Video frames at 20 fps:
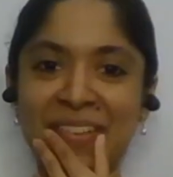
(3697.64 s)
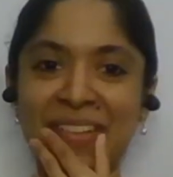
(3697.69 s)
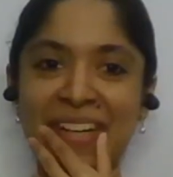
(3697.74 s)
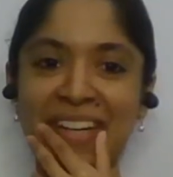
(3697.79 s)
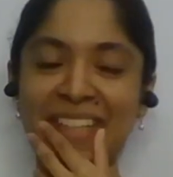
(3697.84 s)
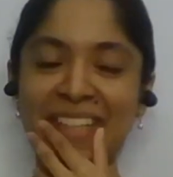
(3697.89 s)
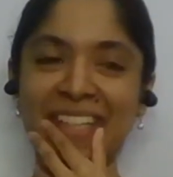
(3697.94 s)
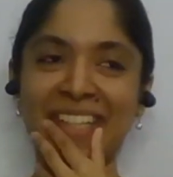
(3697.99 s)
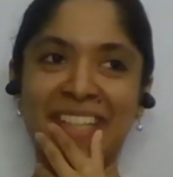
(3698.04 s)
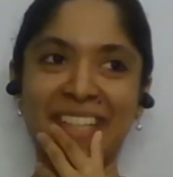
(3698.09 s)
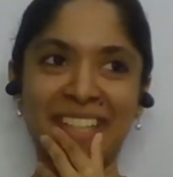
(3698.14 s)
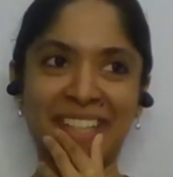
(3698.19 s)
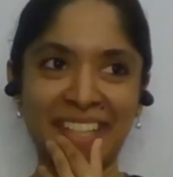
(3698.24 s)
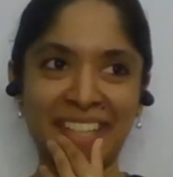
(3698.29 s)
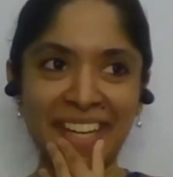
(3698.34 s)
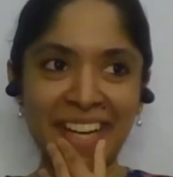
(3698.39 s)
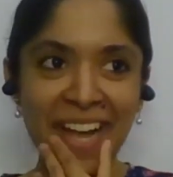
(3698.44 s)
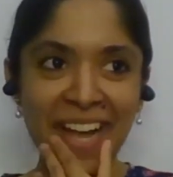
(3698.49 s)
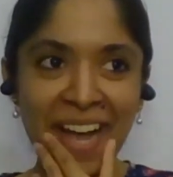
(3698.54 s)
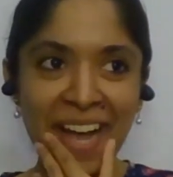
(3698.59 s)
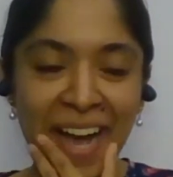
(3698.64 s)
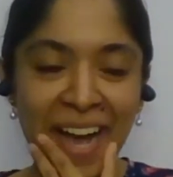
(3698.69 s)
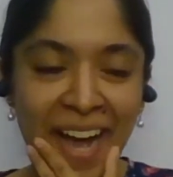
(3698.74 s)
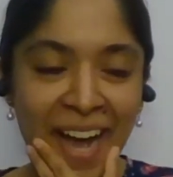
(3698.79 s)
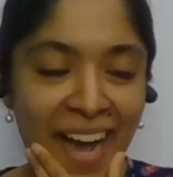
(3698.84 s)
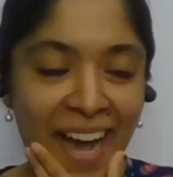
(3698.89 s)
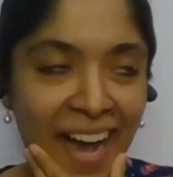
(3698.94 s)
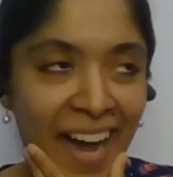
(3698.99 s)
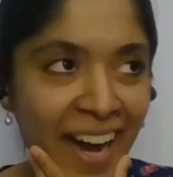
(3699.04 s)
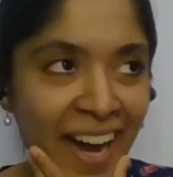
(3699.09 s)
i
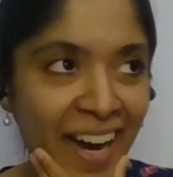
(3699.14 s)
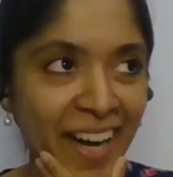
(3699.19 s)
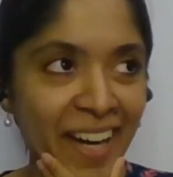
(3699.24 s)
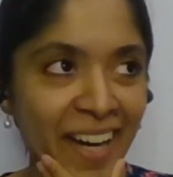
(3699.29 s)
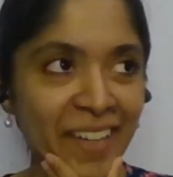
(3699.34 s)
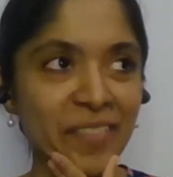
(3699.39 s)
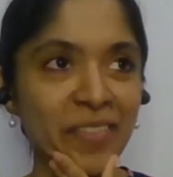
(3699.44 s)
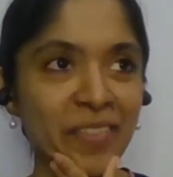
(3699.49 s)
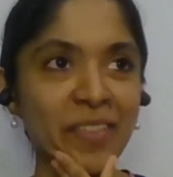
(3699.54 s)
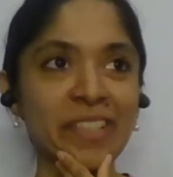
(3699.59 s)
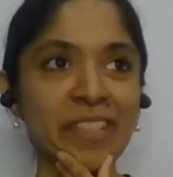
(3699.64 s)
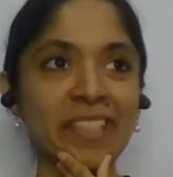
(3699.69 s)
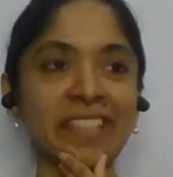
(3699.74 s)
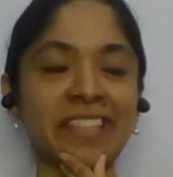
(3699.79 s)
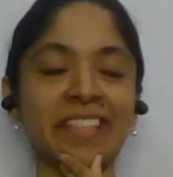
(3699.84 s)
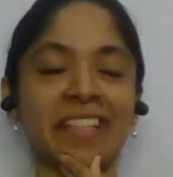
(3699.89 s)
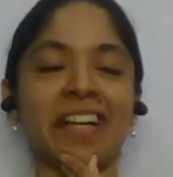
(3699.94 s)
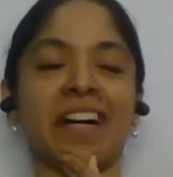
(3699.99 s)
i would